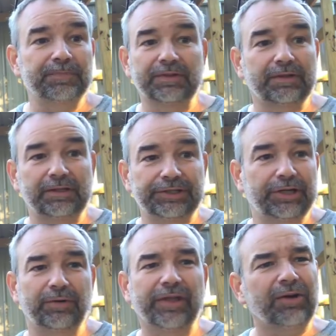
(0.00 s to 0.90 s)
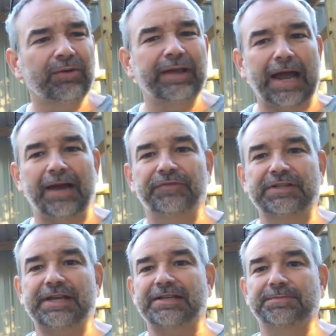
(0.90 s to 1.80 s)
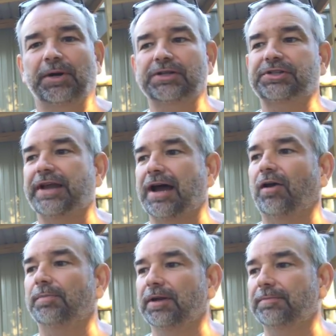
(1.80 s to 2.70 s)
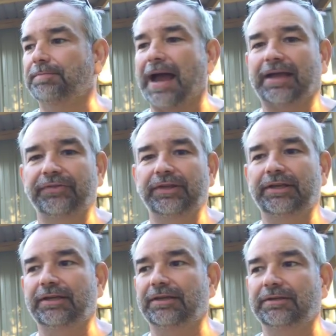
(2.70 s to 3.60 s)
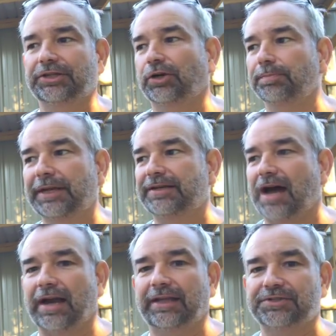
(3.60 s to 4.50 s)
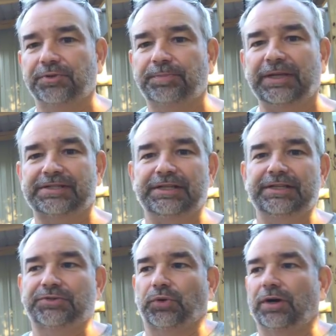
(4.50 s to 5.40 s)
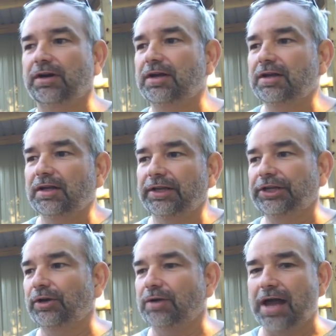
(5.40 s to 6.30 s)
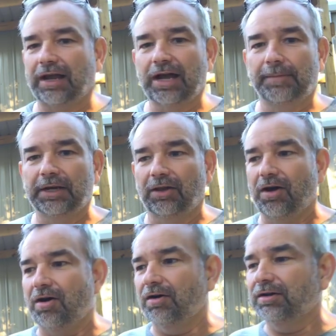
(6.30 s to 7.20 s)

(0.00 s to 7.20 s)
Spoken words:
you know, they don't really have this as much now, but back in the, you know, mid 90s when PCs were, you know, kind of coming along,